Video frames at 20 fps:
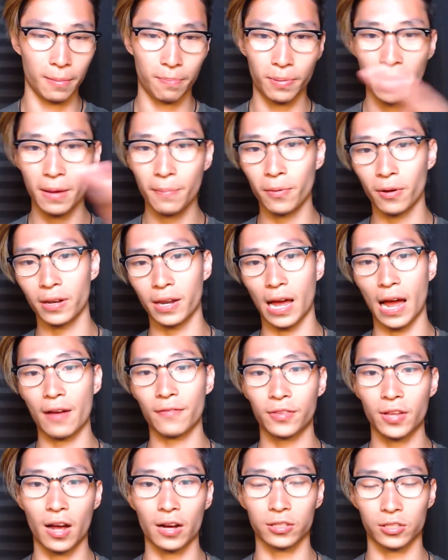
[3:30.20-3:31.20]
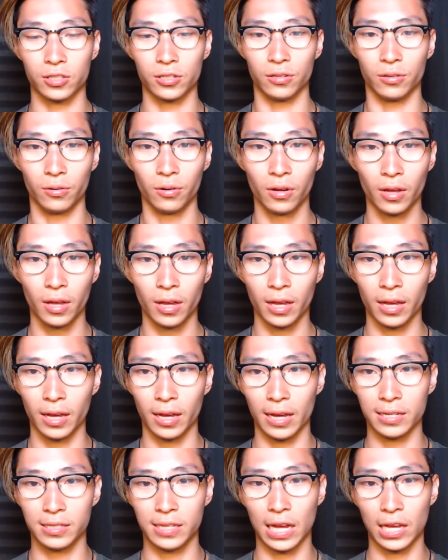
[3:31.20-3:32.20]
people that I've talked to,
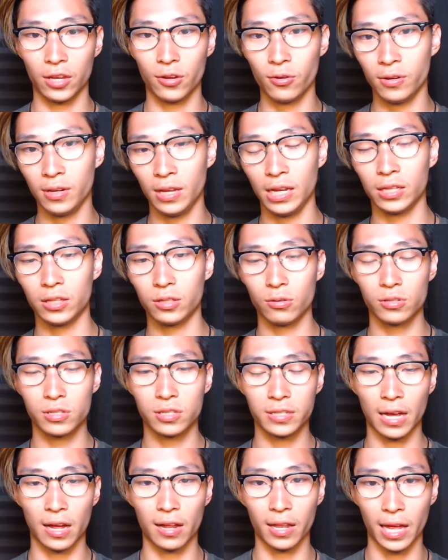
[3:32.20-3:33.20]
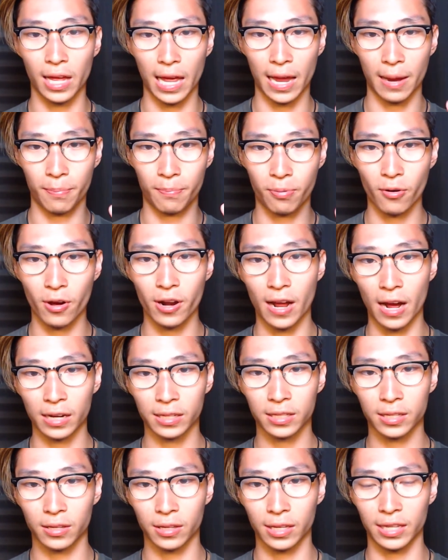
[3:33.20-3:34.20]
is that you need to sell a
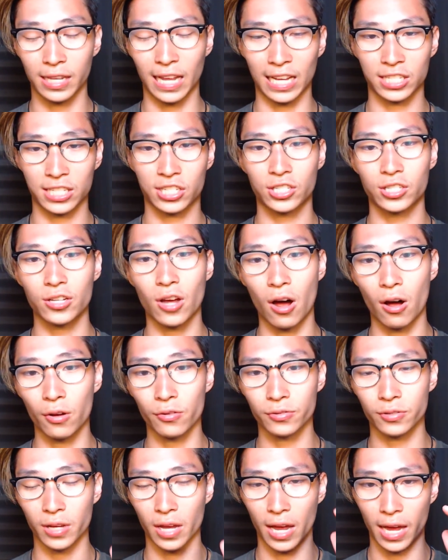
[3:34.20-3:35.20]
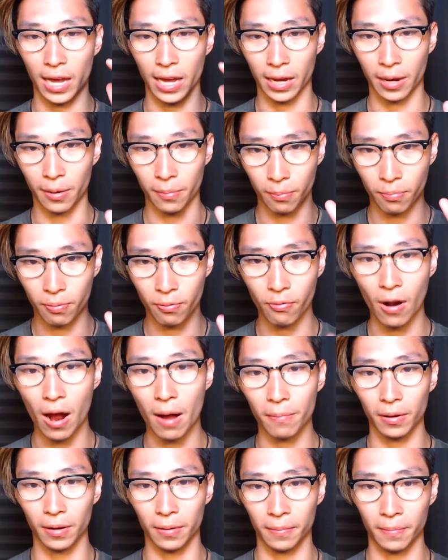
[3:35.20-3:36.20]
product that solves a
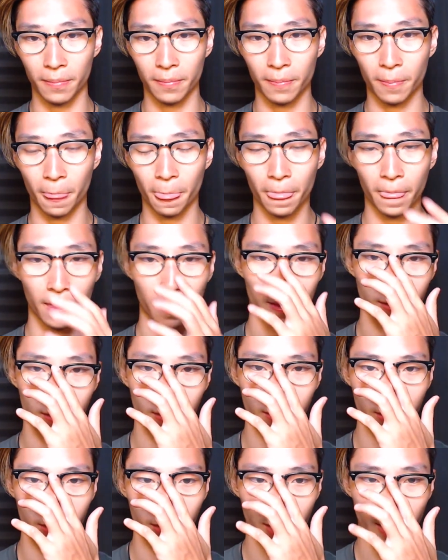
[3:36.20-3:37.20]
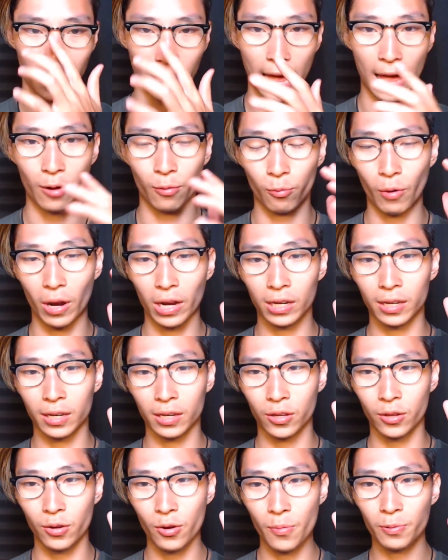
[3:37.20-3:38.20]
problem. And when
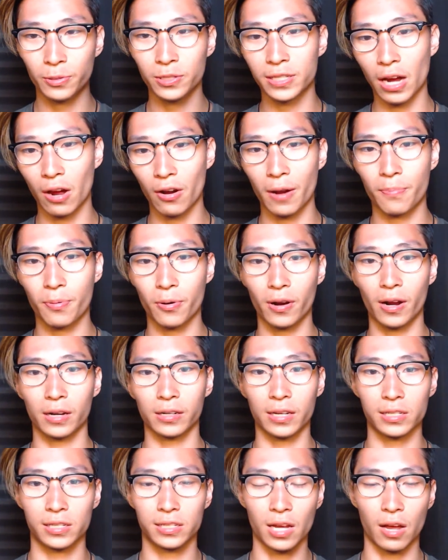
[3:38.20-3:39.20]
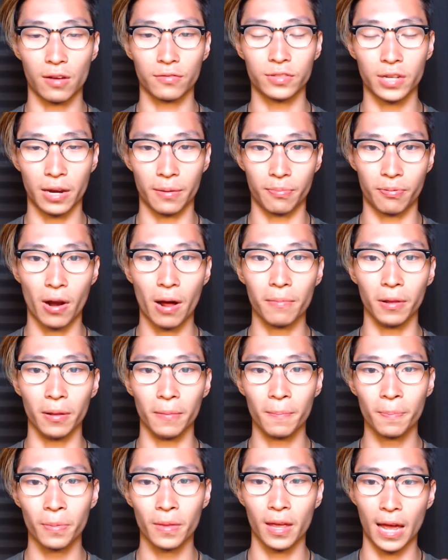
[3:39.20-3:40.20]
you sell a product that solves a
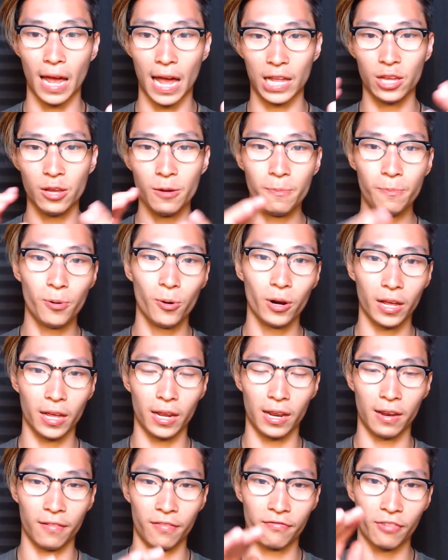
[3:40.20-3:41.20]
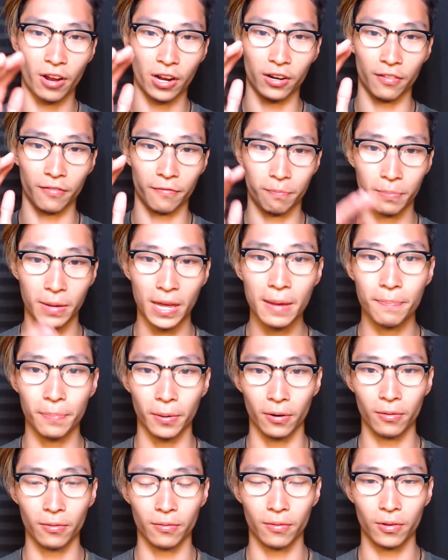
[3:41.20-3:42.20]
problem and you put it in front of
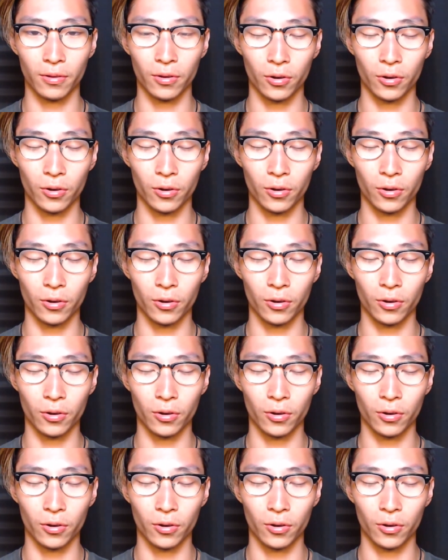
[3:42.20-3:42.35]
people